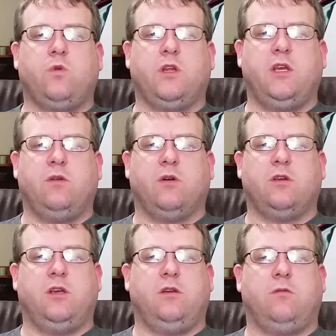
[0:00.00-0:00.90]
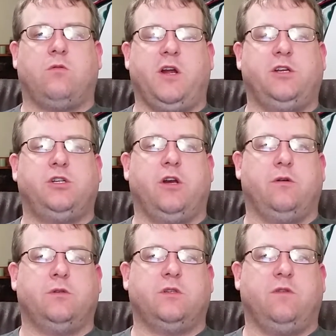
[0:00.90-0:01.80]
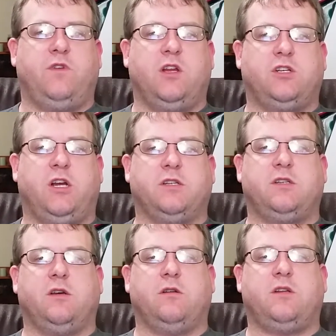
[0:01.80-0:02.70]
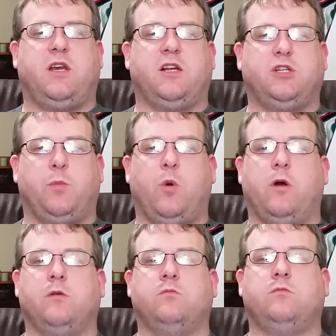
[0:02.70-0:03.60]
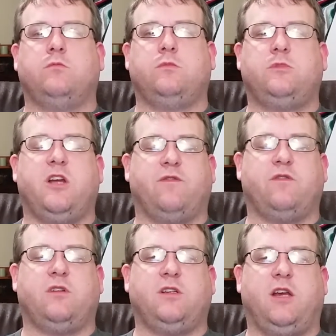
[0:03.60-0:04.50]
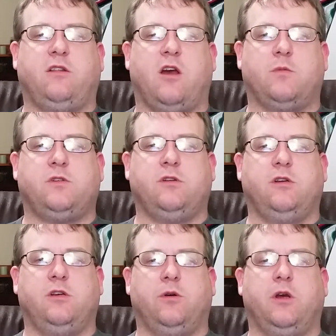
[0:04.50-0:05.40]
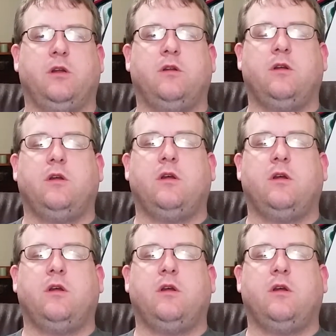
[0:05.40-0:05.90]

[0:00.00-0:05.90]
Really, really great shows, and if you get a chance to catch up on them, definitely take the opportunity to do it.